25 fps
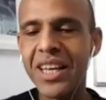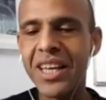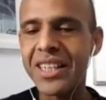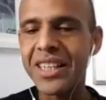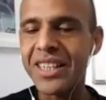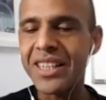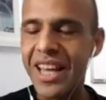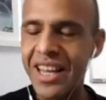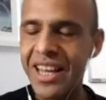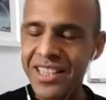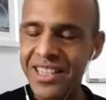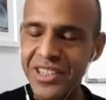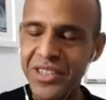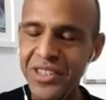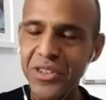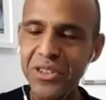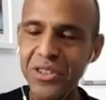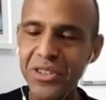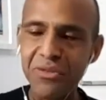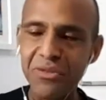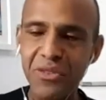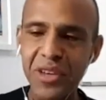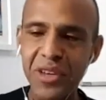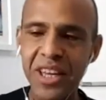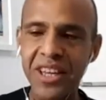That is a good
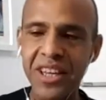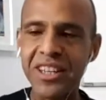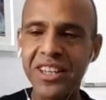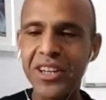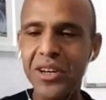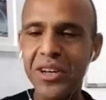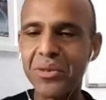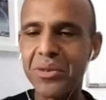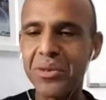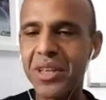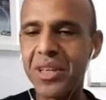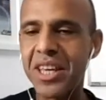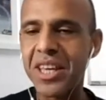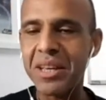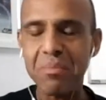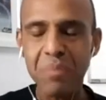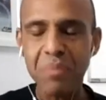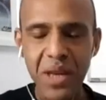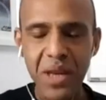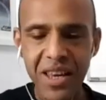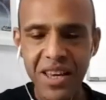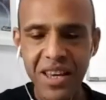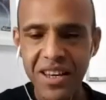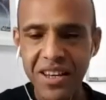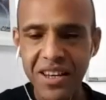thing. You know, you can
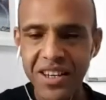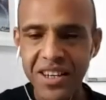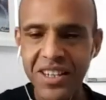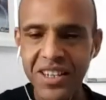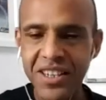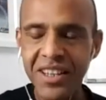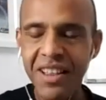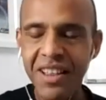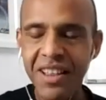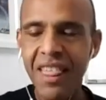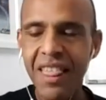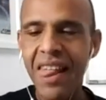be here.